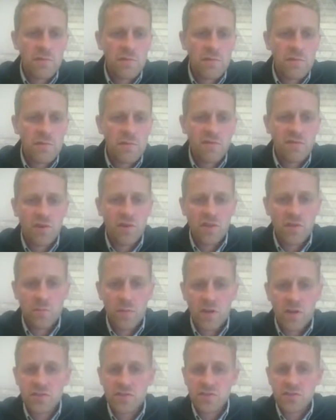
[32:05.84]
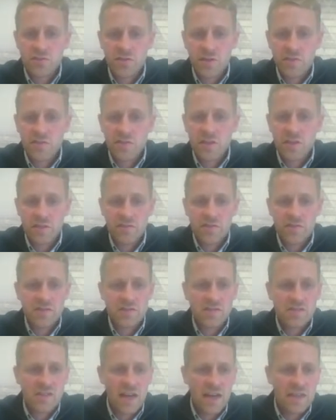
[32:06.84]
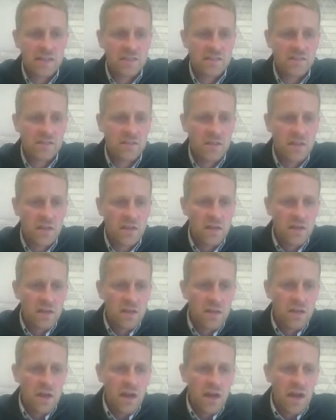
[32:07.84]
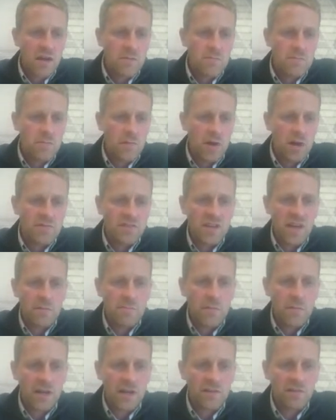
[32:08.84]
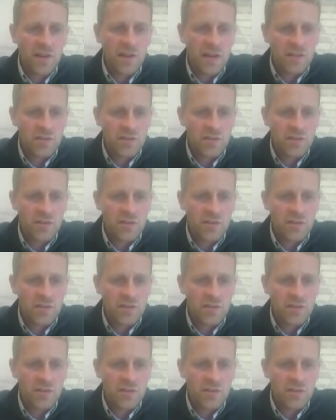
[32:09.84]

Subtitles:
before the modules are even delivered to site. Off-site manufacture